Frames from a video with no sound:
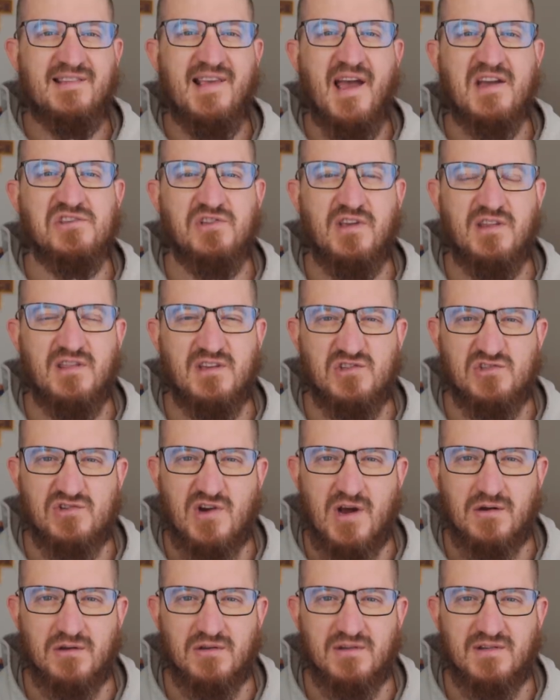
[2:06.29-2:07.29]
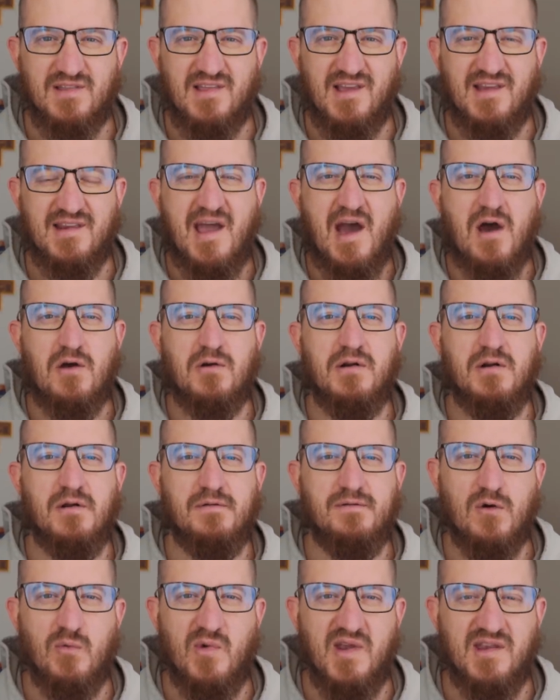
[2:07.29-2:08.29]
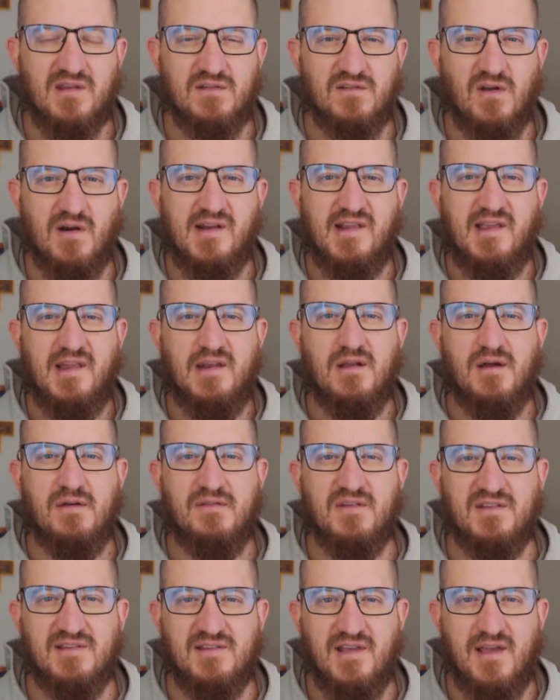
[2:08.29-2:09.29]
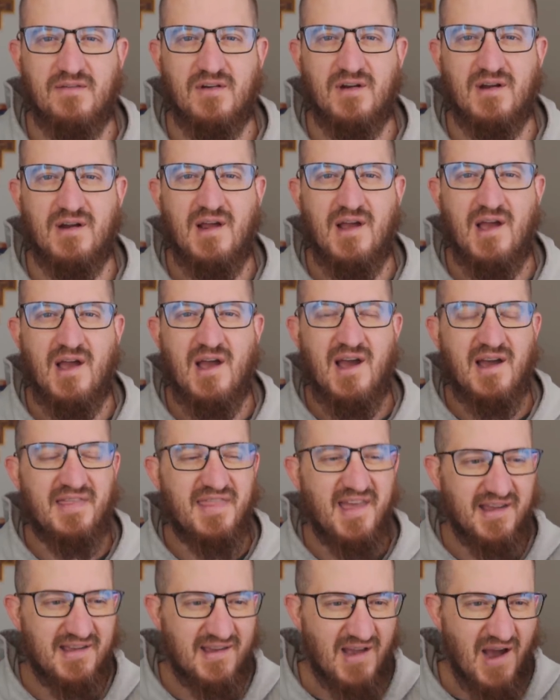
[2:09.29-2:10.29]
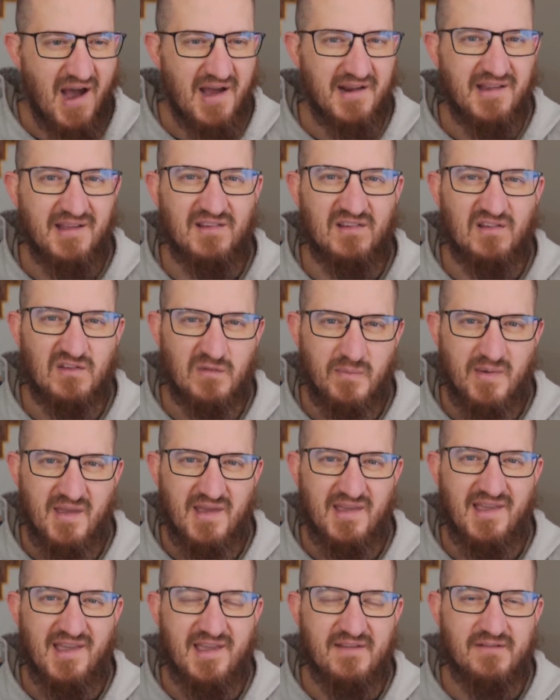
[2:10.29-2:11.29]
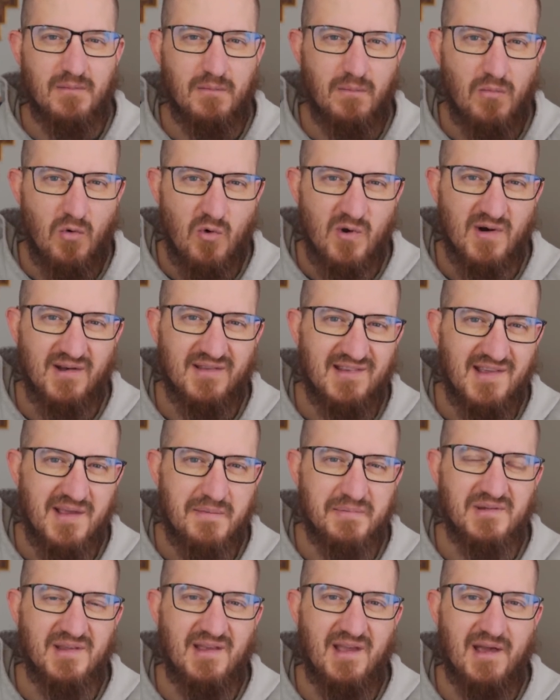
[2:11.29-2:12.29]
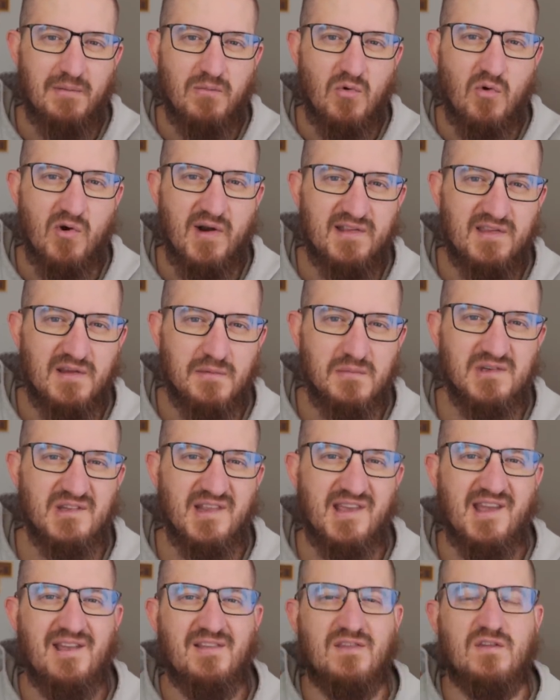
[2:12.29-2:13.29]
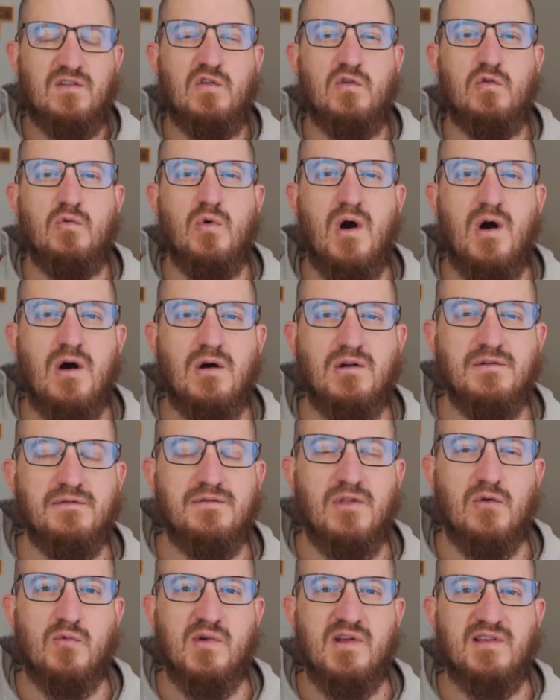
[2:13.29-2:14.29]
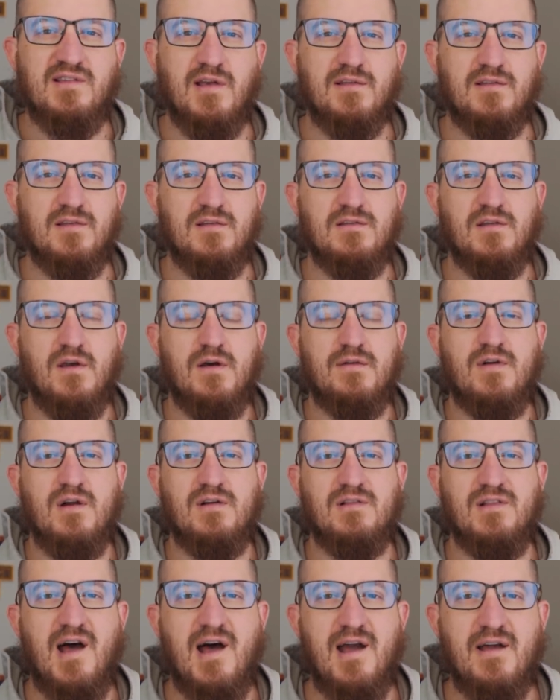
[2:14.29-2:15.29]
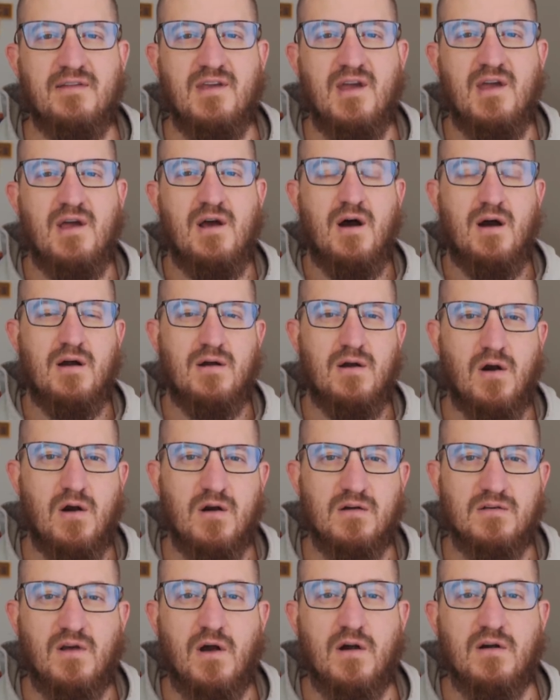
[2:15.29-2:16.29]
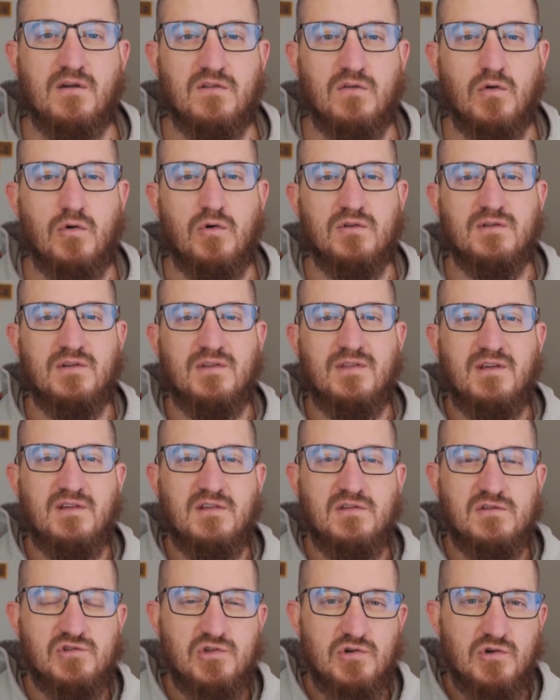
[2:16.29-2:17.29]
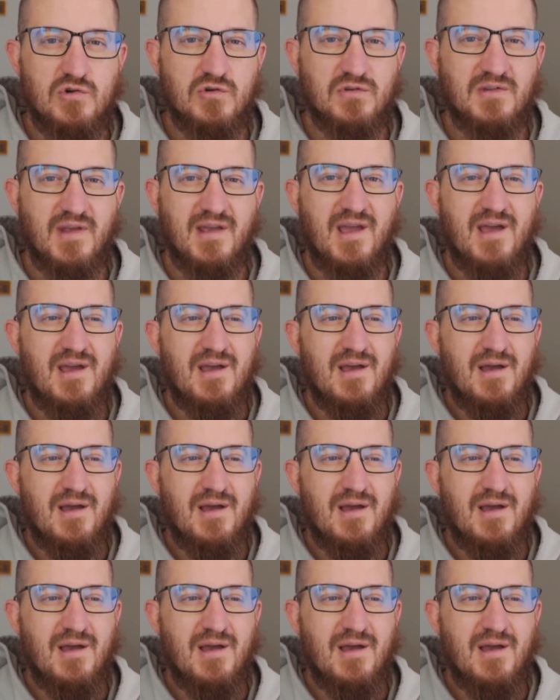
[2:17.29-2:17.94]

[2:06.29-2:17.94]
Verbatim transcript: It's actually in the struggles, the encountering of our weakness, our need of a Savior, that God can speak even more deeply and more intimately into all of the recesses of our lives, our hearts, our souls, This truth, Like,